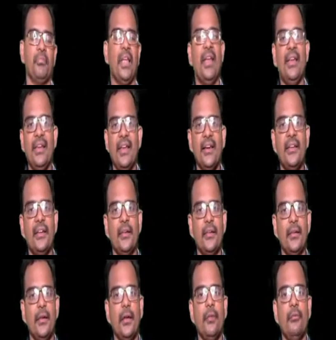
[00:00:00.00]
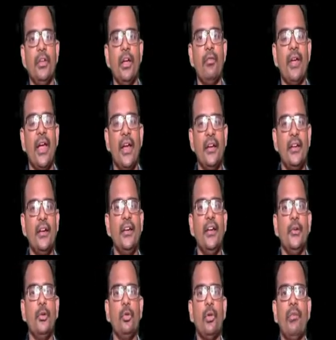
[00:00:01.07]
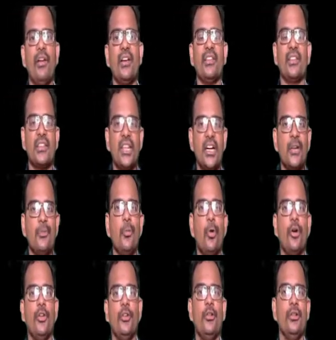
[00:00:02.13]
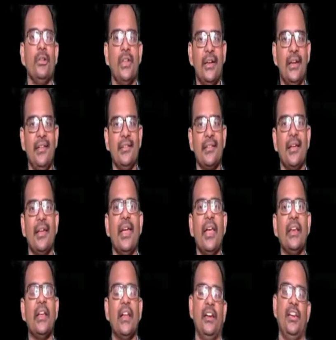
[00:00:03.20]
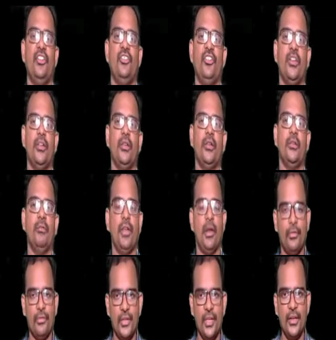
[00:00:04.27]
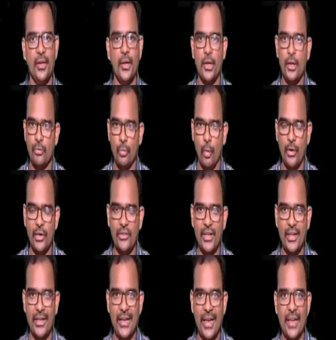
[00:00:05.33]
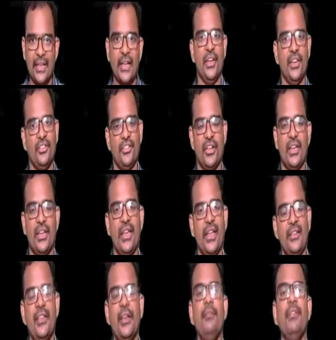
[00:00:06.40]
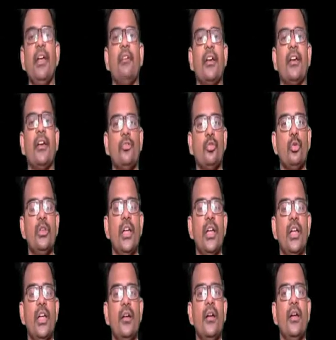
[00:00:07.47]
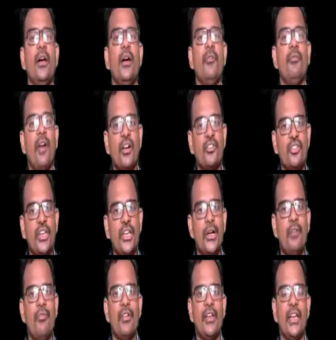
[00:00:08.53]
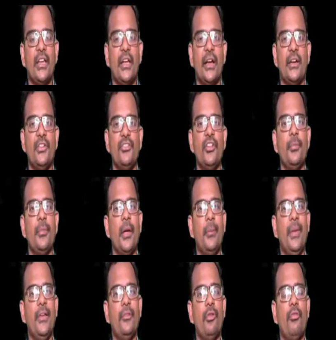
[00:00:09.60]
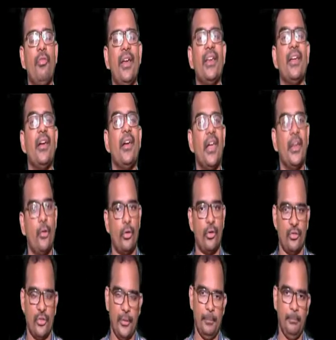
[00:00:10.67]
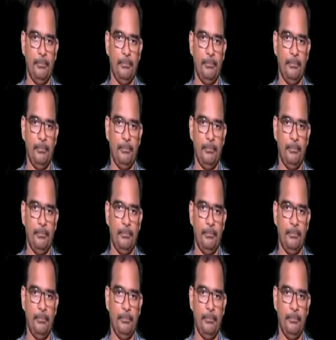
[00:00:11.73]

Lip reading: And later we have entered into our third module, that is air conditioning. We have seen what is an air initially, and then we have understood the functioning of an air conditioner by means of an analogy.